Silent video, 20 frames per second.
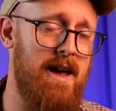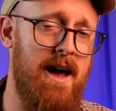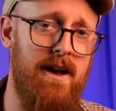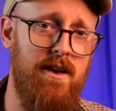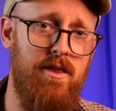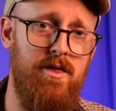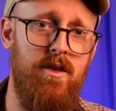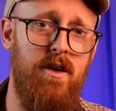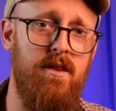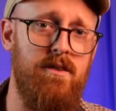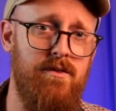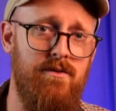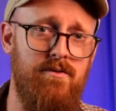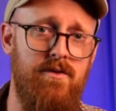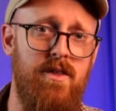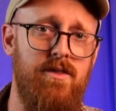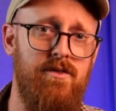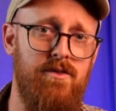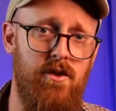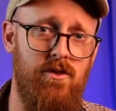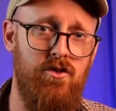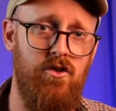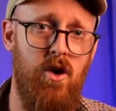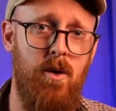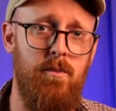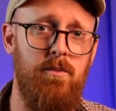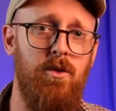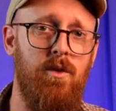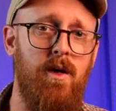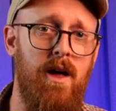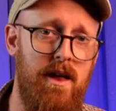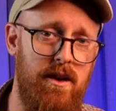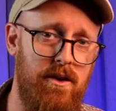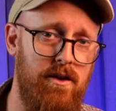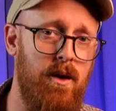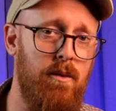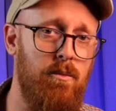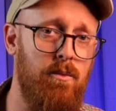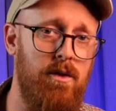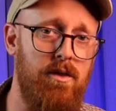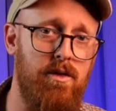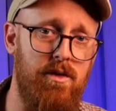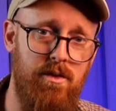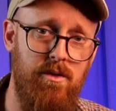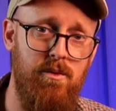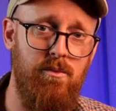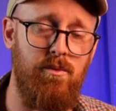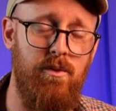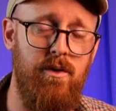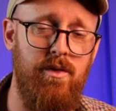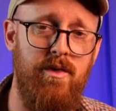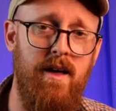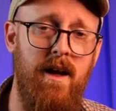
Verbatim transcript: add thirds and fifths on top, you'll end up with with